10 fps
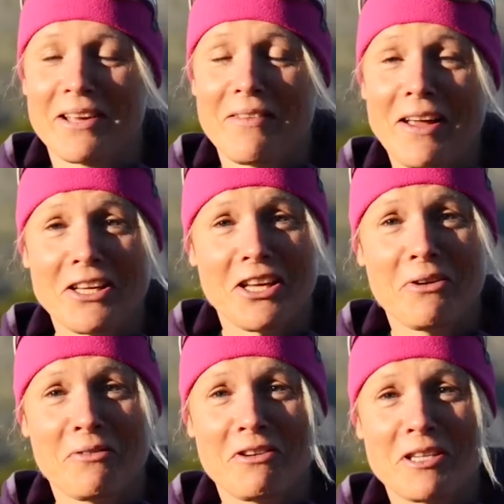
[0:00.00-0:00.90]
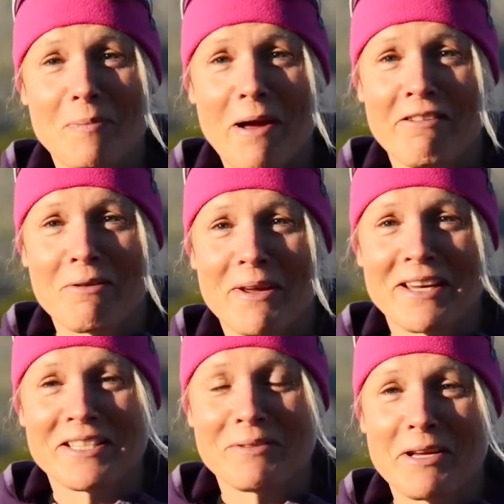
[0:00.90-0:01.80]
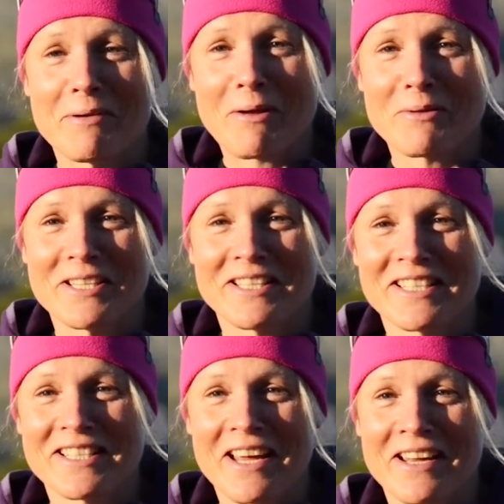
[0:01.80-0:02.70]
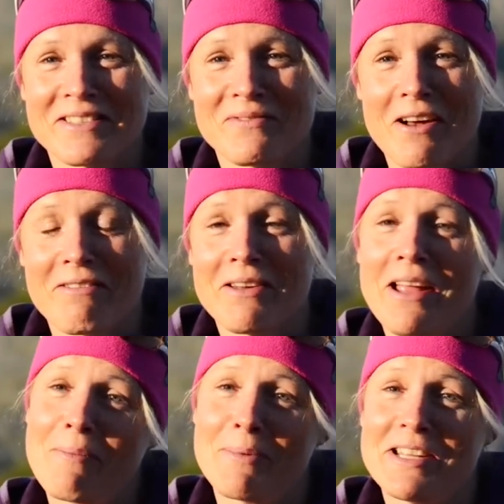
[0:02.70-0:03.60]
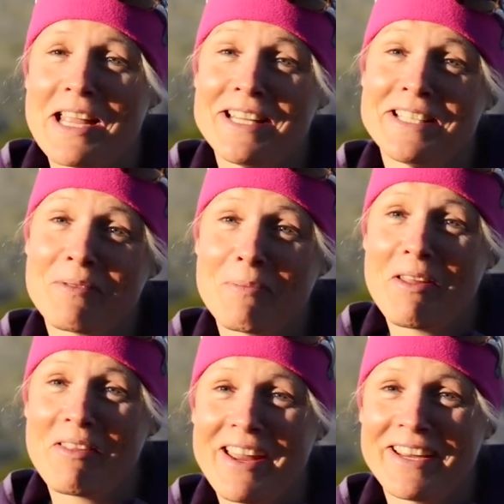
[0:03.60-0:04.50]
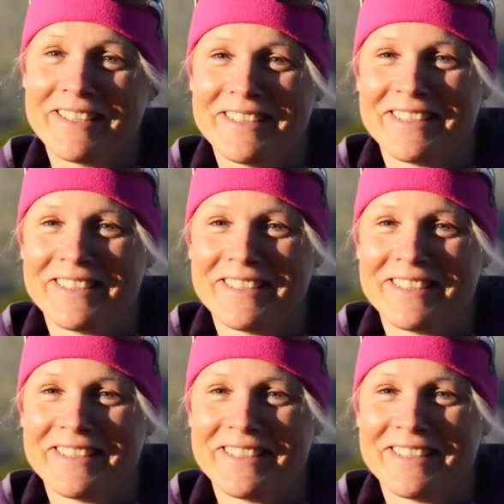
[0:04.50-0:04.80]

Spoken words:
Thank you for inspiring me to be in mountains, and very happy 80th birthday.